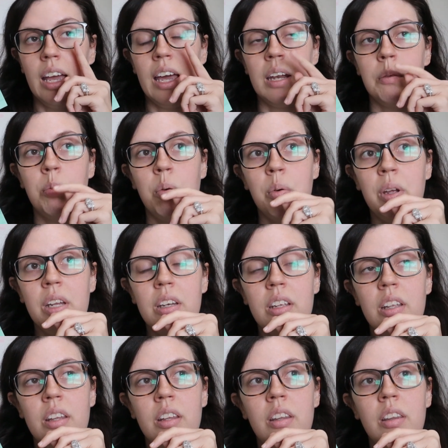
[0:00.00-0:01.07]
at a point
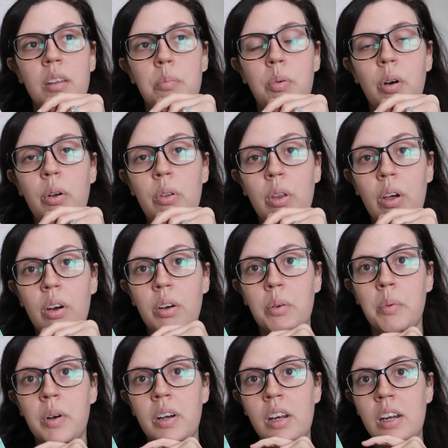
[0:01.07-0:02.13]
in the prologue
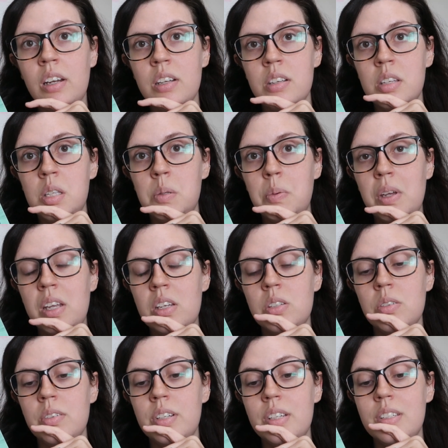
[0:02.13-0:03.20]
where Nina is speaking
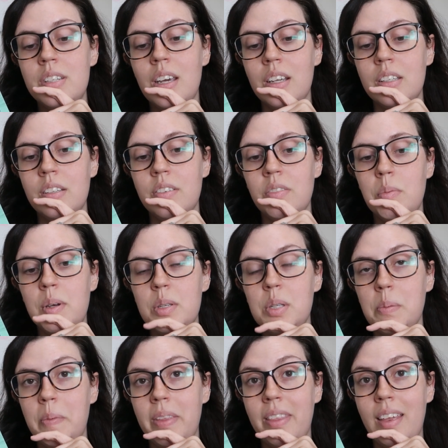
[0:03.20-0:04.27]
to a detective about
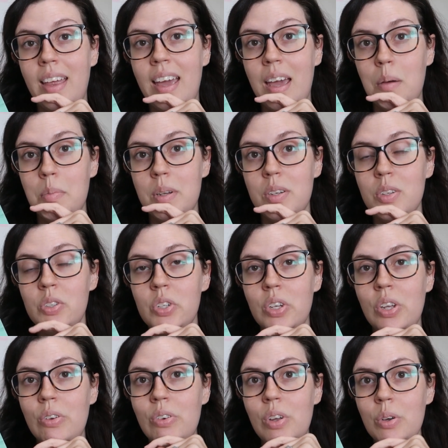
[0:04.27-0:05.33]
something that happened. So
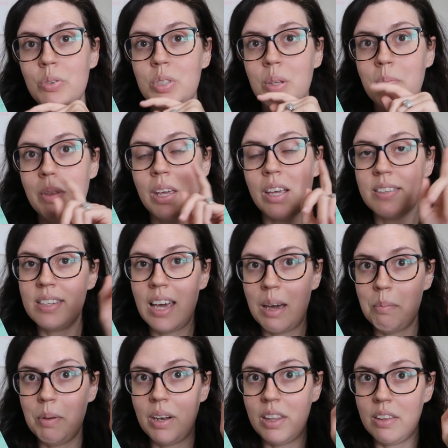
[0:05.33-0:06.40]
you know something has
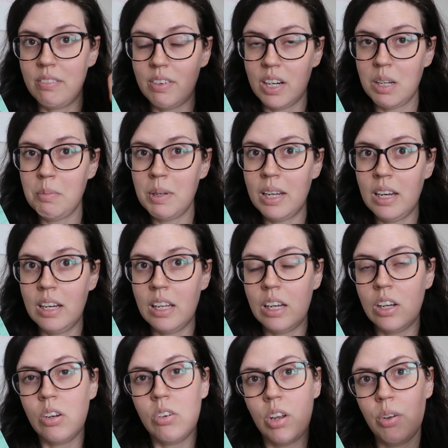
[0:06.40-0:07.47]
happened at the very beginning
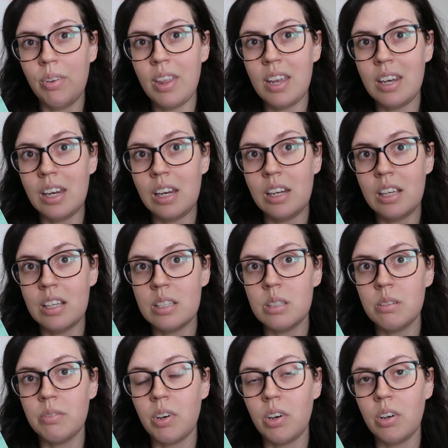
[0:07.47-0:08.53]
and you know that Nina is
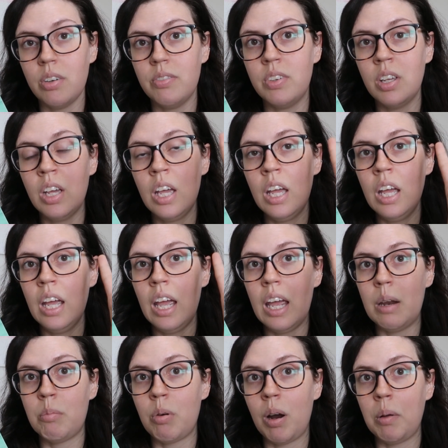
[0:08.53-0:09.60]
involved
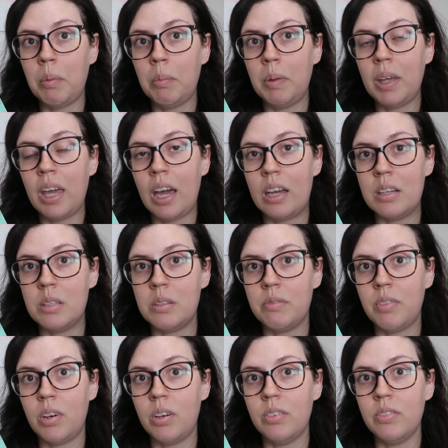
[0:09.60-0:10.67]
and probably Kat's
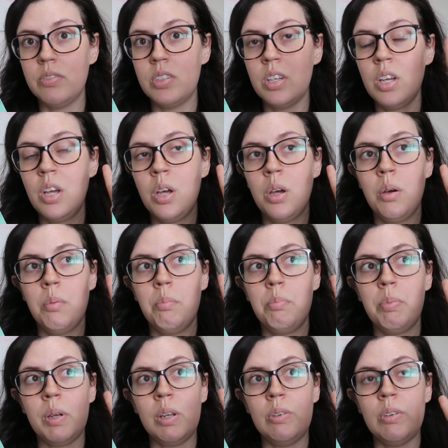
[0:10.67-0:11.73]
involved,
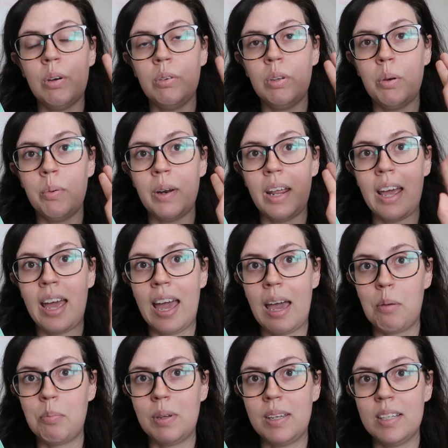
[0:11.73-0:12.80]
but you don't know what
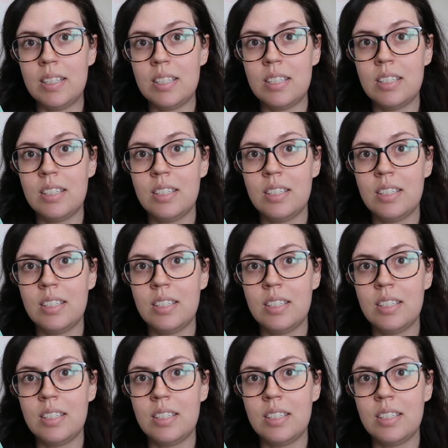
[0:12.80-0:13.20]
happened.